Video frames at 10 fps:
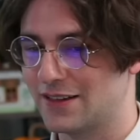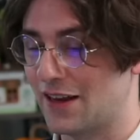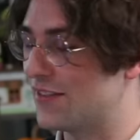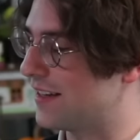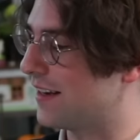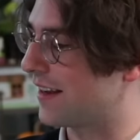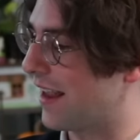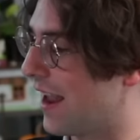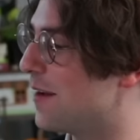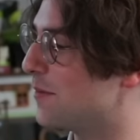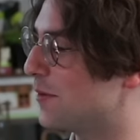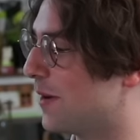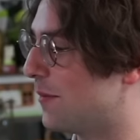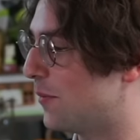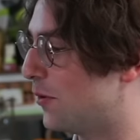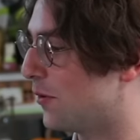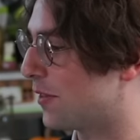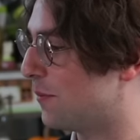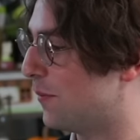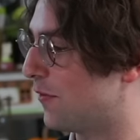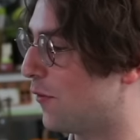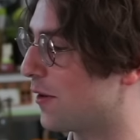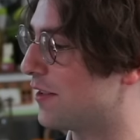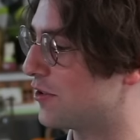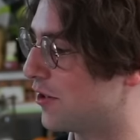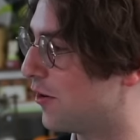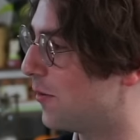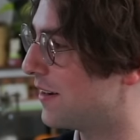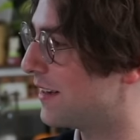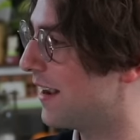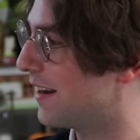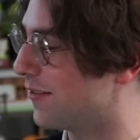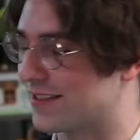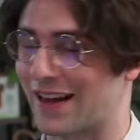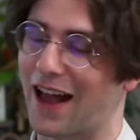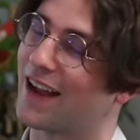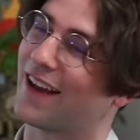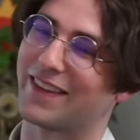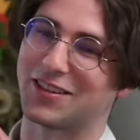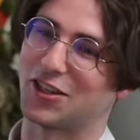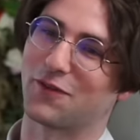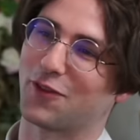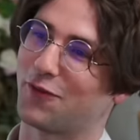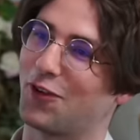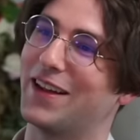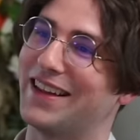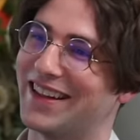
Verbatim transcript: David Tennant came to my booth oh, before the show one day and I was like, I got this shit for free.